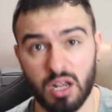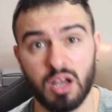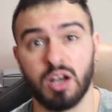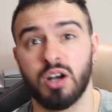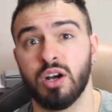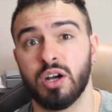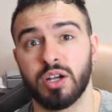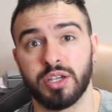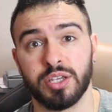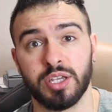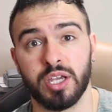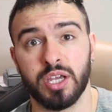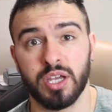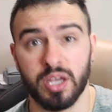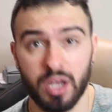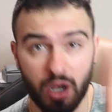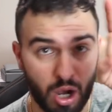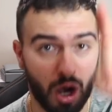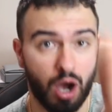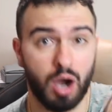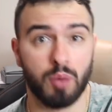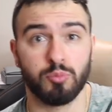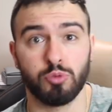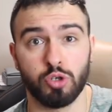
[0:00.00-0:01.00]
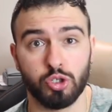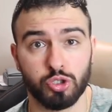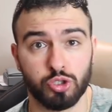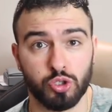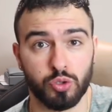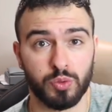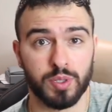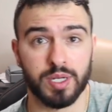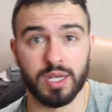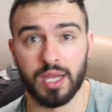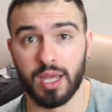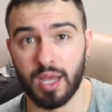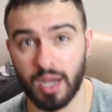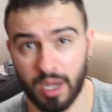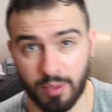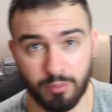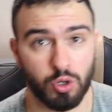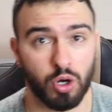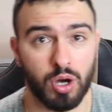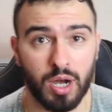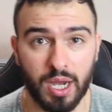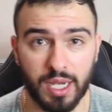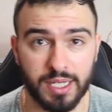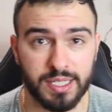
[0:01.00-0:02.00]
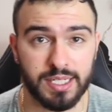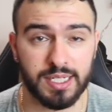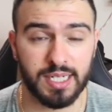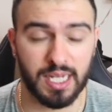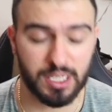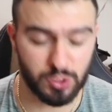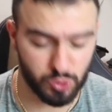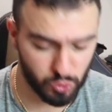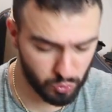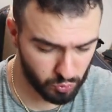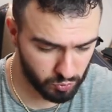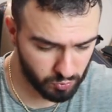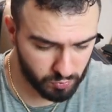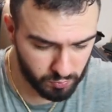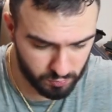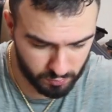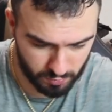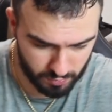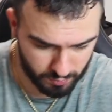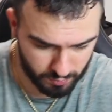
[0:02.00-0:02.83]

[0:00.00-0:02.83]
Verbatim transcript: like her, yeah, I'm not doing that. I'm not hiding at all.